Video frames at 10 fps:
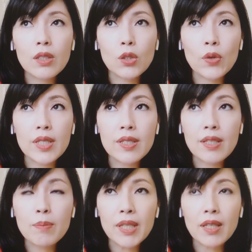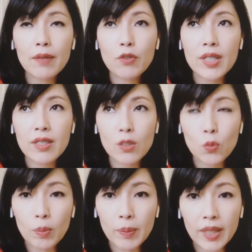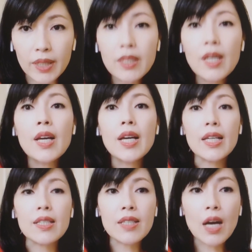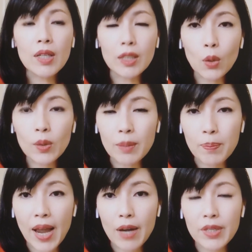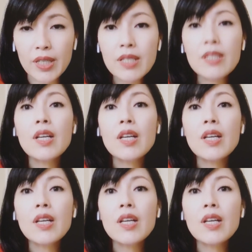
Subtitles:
crazy midlife crisis woman is now alone in Paris.